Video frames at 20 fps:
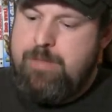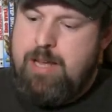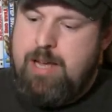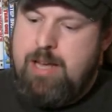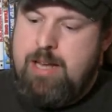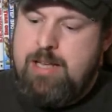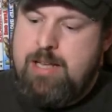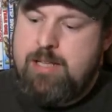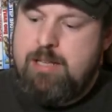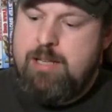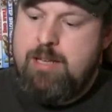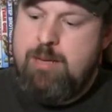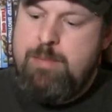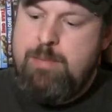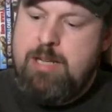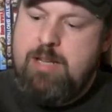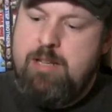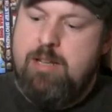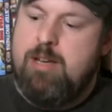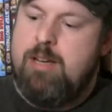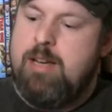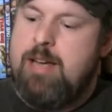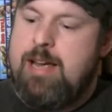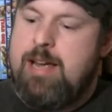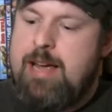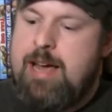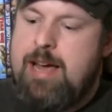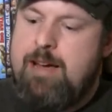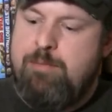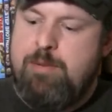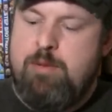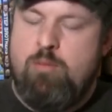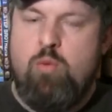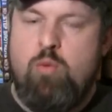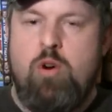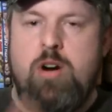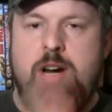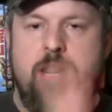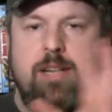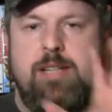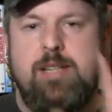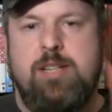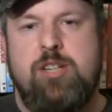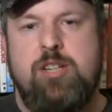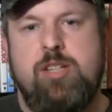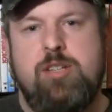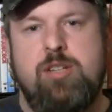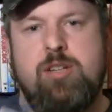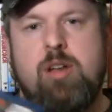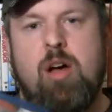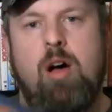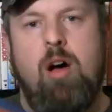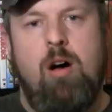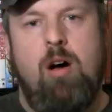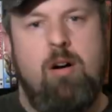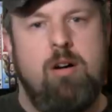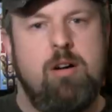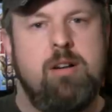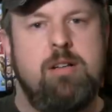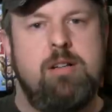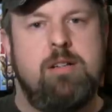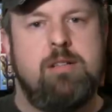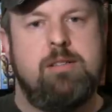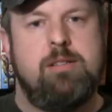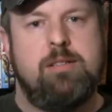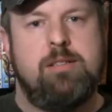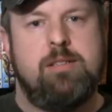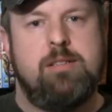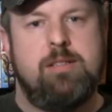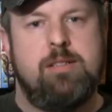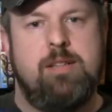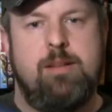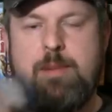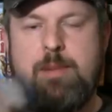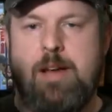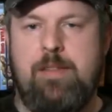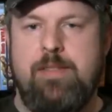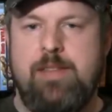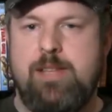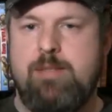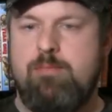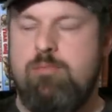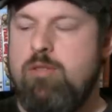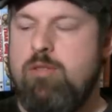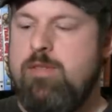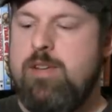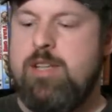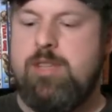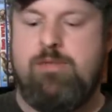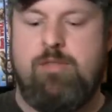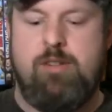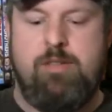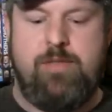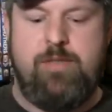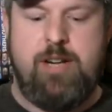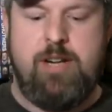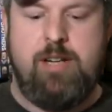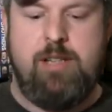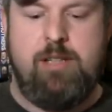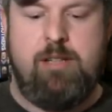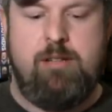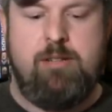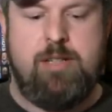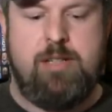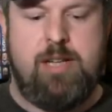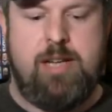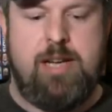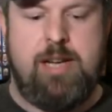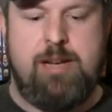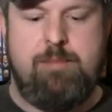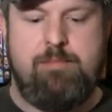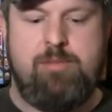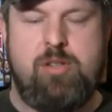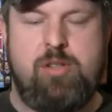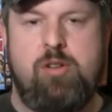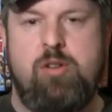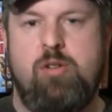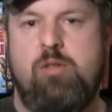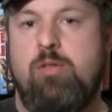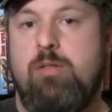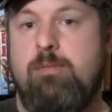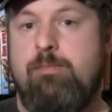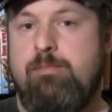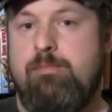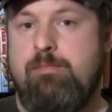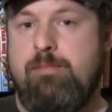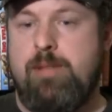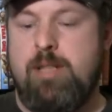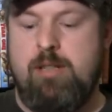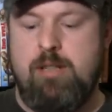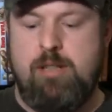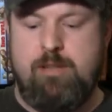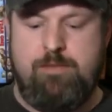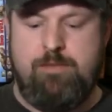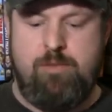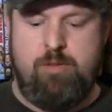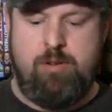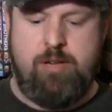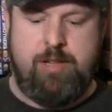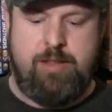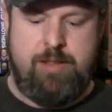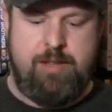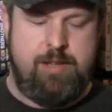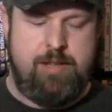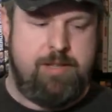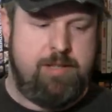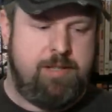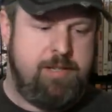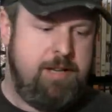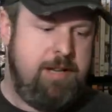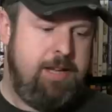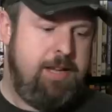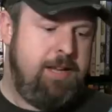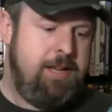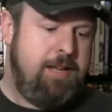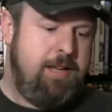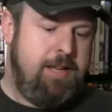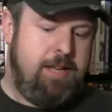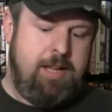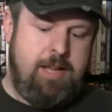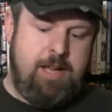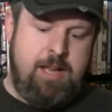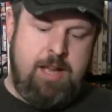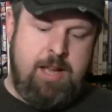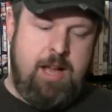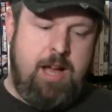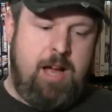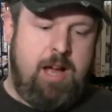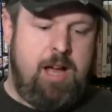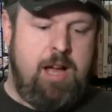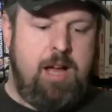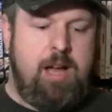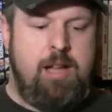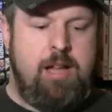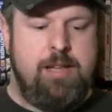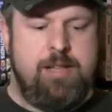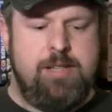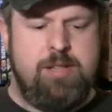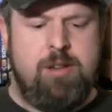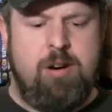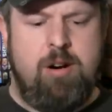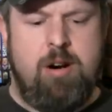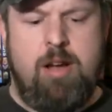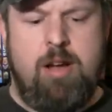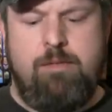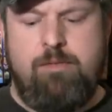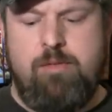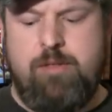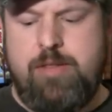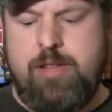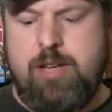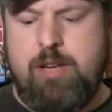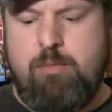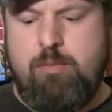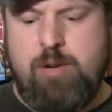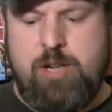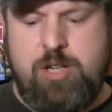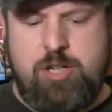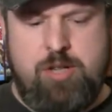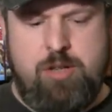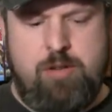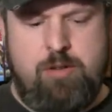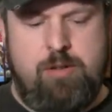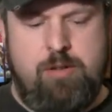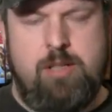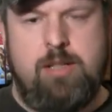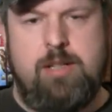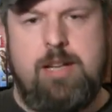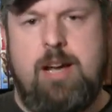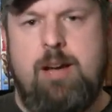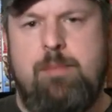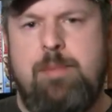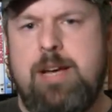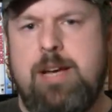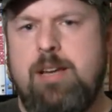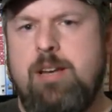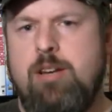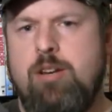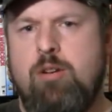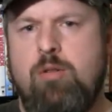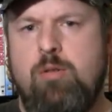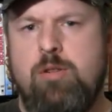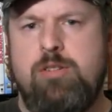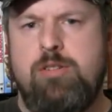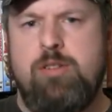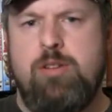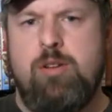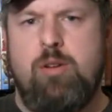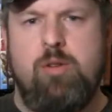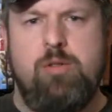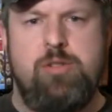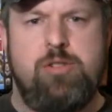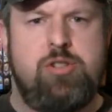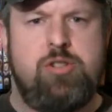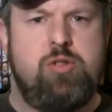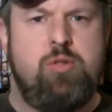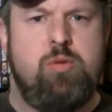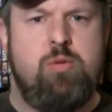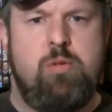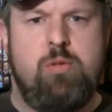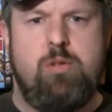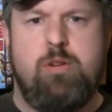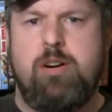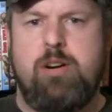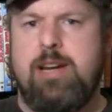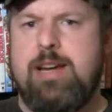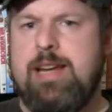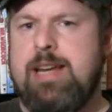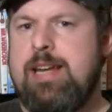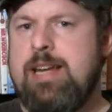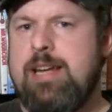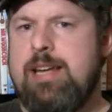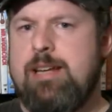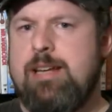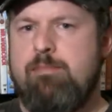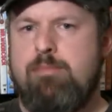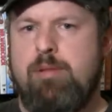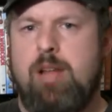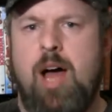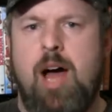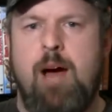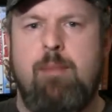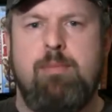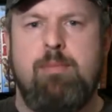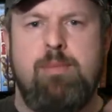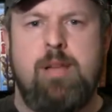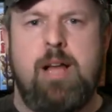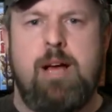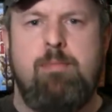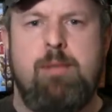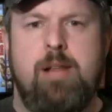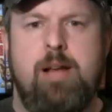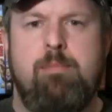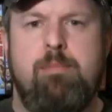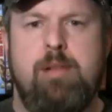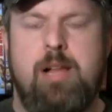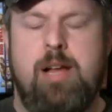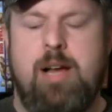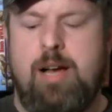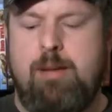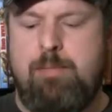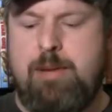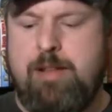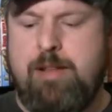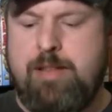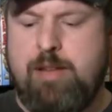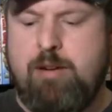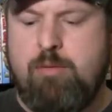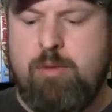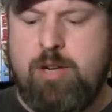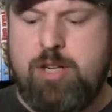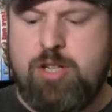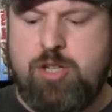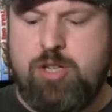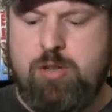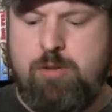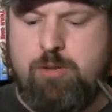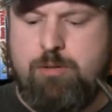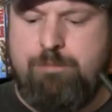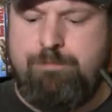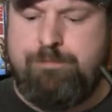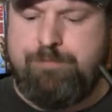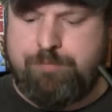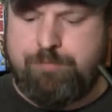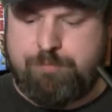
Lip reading: it's going to be good. I've been wanting to just talk about these movies for a very long time, so I've been looking forward to this. Let's start off with the original. Now, I'm not going to go into the whole story and blah, blah, blah, blah about the original